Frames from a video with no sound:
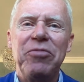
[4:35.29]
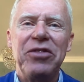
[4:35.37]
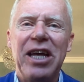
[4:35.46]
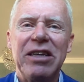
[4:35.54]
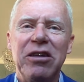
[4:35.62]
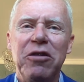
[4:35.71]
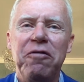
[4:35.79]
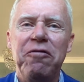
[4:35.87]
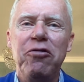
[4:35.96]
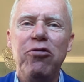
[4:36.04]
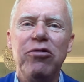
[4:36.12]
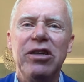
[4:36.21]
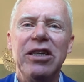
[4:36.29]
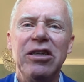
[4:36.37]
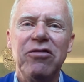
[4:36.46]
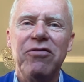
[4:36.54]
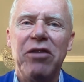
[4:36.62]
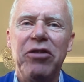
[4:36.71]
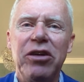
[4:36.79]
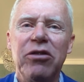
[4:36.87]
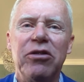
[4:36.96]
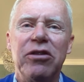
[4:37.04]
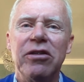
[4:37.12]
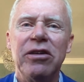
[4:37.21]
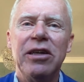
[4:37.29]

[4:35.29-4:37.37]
that a food is very good?